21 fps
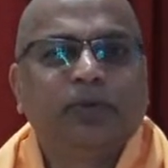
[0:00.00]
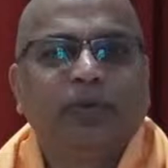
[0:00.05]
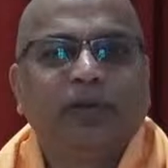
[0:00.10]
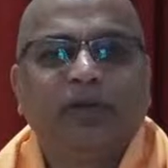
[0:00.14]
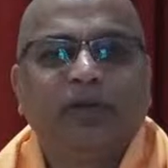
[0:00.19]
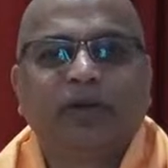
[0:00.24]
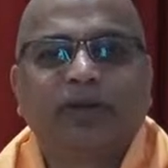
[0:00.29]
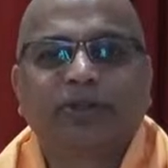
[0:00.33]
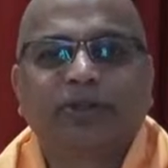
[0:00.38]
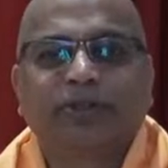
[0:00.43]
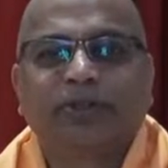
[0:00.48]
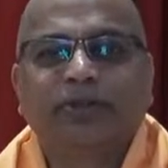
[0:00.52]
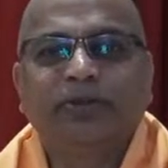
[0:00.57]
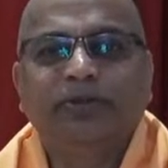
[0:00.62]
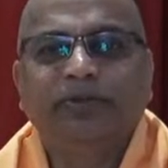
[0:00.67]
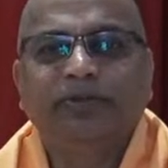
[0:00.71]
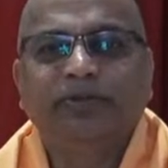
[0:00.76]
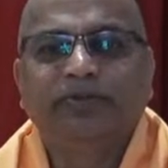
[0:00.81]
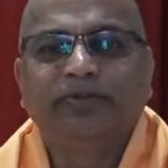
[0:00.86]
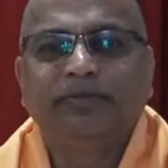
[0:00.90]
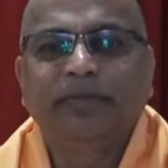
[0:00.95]
we'll
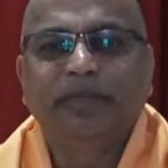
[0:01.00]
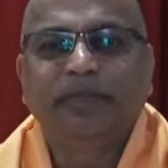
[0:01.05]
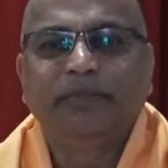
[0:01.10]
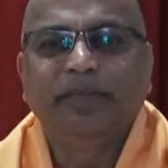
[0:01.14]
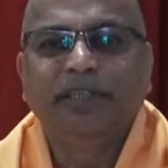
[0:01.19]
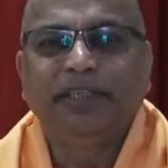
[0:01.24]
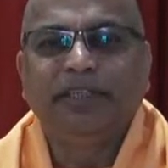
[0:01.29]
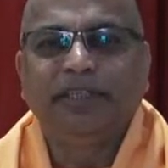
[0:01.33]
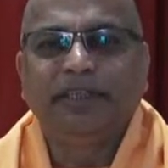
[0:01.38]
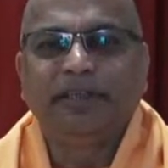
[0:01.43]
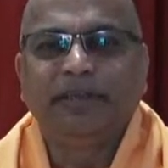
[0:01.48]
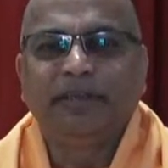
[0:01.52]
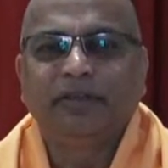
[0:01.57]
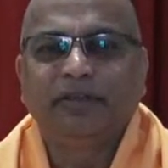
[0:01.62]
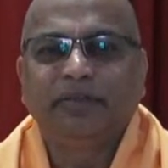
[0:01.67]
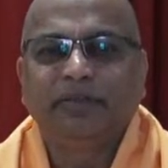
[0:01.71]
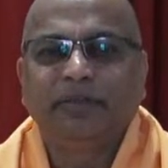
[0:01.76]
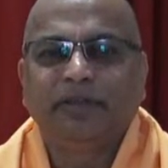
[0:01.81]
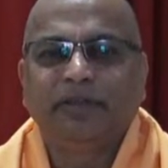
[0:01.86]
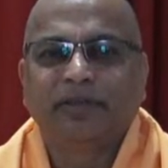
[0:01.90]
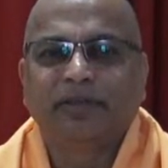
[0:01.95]
also be meeting
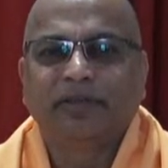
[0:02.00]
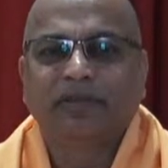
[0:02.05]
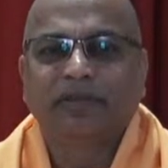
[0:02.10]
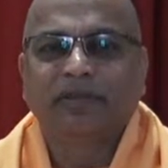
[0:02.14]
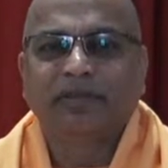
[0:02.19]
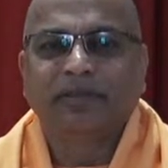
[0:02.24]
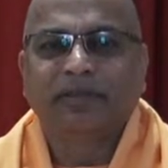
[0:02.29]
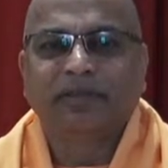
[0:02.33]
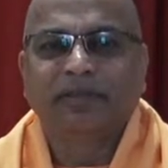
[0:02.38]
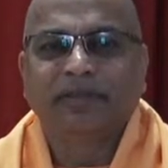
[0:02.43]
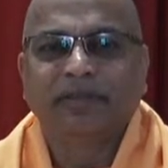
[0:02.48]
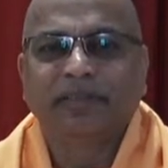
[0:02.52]
tomorrow